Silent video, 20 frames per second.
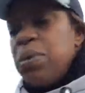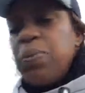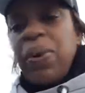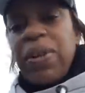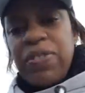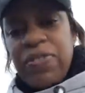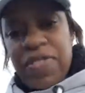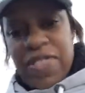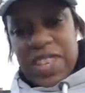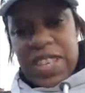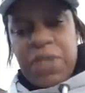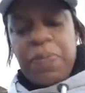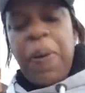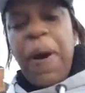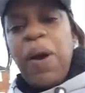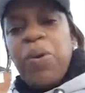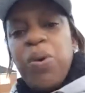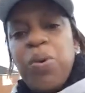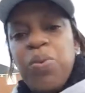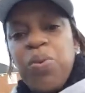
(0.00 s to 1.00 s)
we went for this
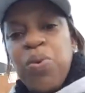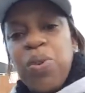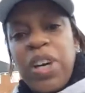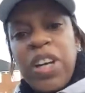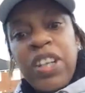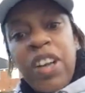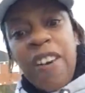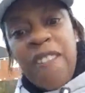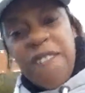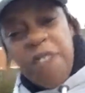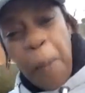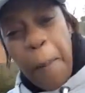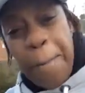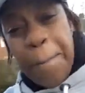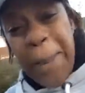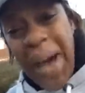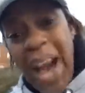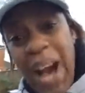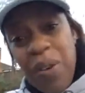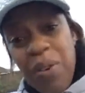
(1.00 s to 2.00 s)
power walk and I feel
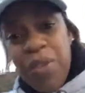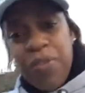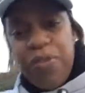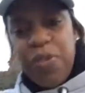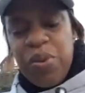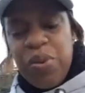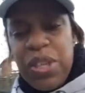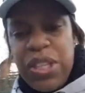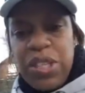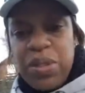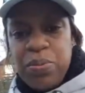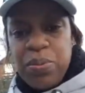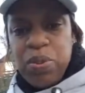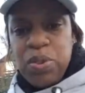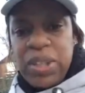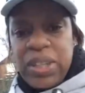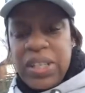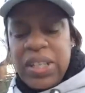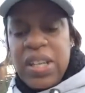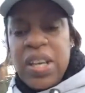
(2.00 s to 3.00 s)
powerful this
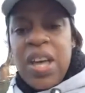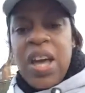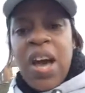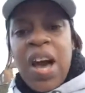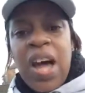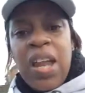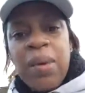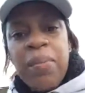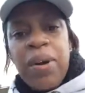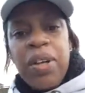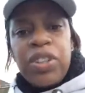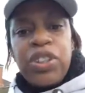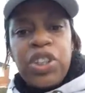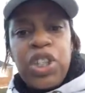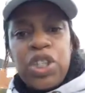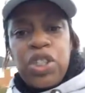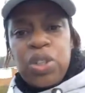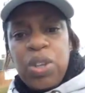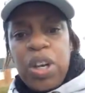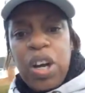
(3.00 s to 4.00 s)
morning. And I'm
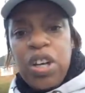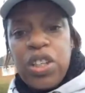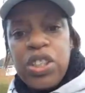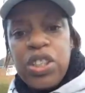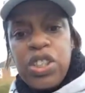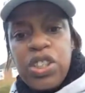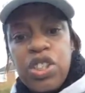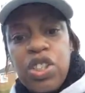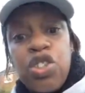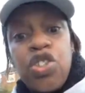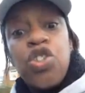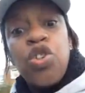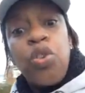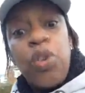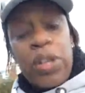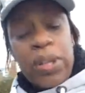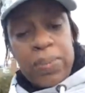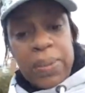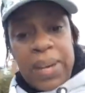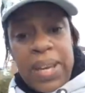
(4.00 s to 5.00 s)
asking you guys to
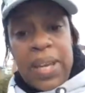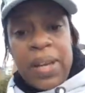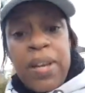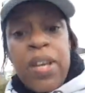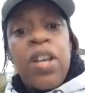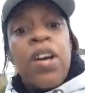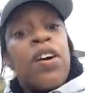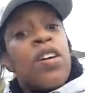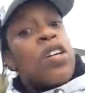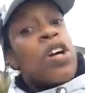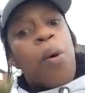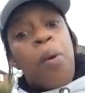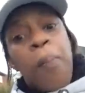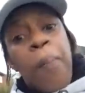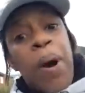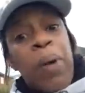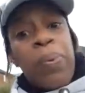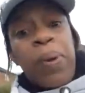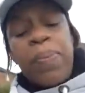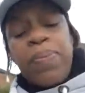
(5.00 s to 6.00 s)
join me. Go
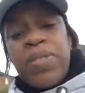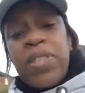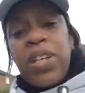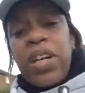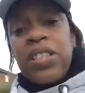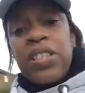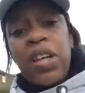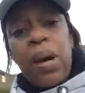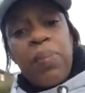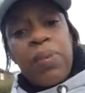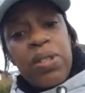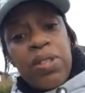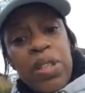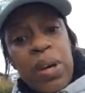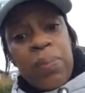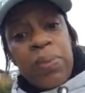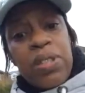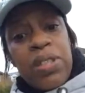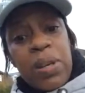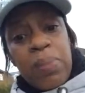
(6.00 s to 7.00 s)
on my website,
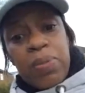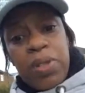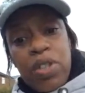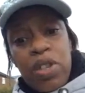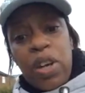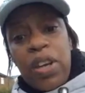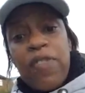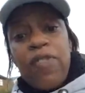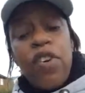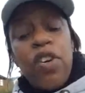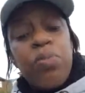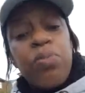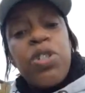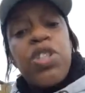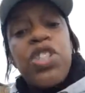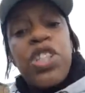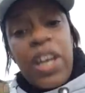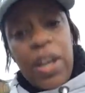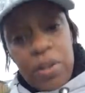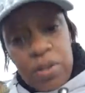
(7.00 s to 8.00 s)

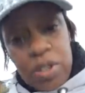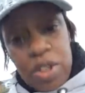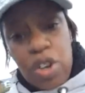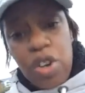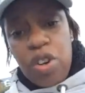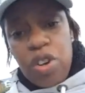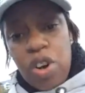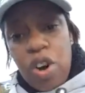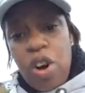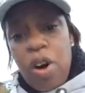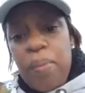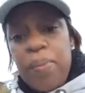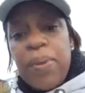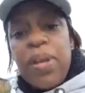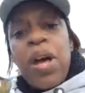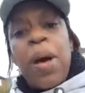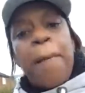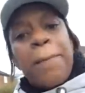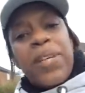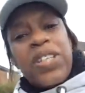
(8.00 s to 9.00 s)
www.yvonnemichelle.com,
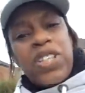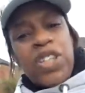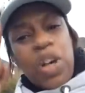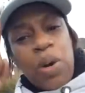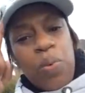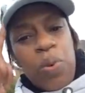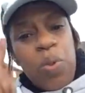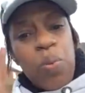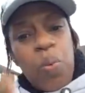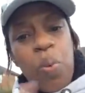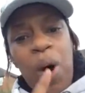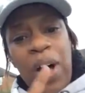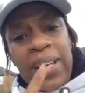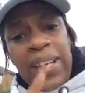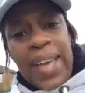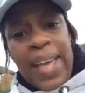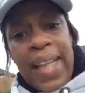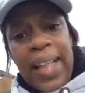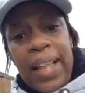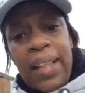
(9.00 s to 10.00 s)
Michelle with
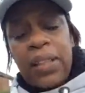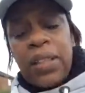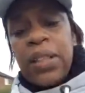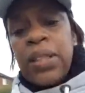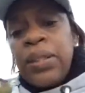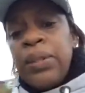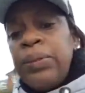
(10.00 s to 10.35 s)
one L,